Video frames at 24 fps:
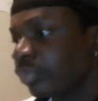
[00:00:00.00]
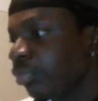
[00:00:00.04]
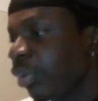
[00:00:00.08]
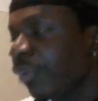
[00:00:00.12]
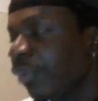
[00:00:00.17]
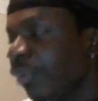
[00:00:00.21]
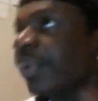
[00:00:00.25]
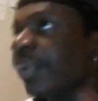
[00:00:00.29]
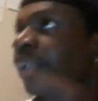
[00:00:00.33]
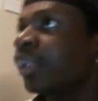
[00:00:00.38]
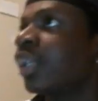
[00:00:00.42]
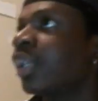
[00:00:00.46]
Matter
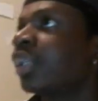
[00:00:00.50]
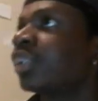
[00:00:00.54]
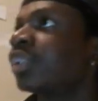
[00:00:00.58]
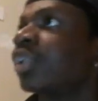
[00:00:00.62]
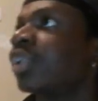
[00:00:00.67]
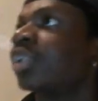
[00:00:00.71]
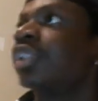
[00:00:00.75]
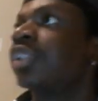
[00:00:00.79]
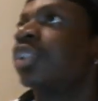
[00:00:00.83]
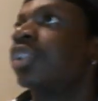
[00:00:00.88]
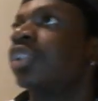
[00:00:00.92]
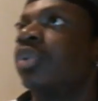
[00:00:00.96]
of fact, no, nah, it's
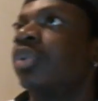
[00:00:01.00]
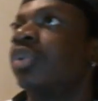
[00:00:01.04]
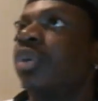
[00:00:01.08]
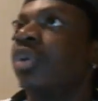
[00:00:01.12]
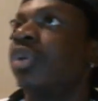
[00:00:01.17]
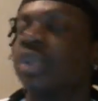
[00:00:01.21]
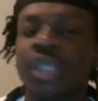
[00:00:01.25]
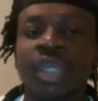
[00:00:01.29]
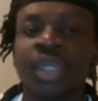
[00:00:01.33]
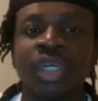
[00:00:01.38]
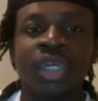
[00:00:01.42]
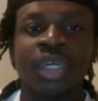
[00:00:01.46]
gonna take too
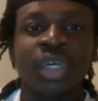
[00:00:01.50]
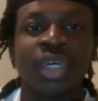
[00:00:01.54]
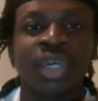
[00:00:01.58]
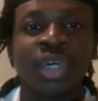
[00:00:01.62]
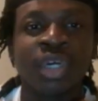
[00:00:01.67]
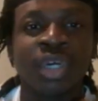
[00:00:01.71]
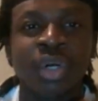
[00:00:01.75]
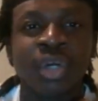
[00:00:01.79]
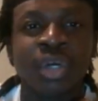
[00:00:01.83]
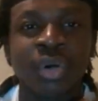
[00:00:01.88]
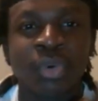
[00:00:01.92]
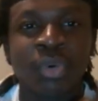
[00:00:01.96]
long.
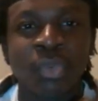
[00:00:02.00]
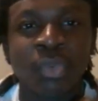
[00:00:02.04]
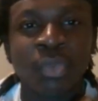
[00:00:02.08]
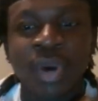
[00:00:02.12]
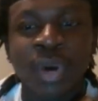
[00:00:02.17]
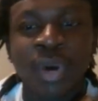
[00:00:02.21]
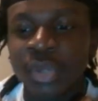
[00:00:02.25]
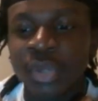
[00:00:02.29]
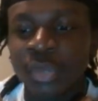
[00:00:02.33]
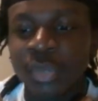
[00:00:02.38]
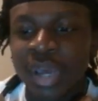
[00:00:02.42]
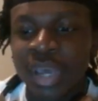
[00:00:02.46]

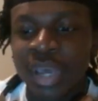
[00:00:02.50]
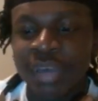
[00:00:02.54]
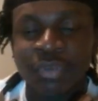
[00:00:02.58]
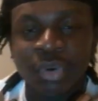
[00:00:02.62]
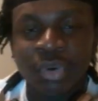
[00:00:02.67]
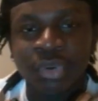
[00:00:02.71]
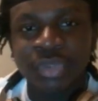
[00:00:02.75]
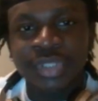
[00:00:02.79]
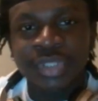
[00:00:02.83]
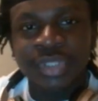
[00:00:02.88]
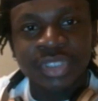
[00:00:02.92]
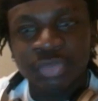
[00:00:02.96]
Why do I have
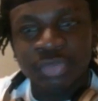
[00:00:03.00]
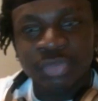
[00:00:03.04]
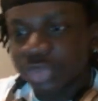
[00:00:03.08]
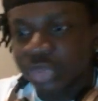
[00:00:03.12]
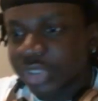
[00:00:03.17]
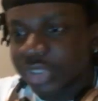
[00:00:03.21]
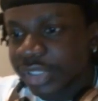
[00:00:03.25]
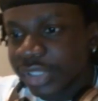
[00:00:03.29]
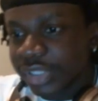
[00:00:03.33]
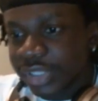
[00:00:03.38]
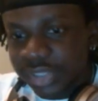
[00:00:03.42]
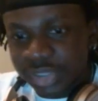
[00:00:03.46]
all these
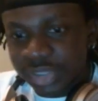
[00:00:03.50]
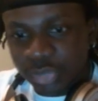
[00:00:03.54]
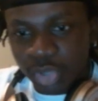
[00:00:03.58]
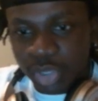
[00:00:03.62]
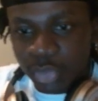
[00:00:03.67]
routines?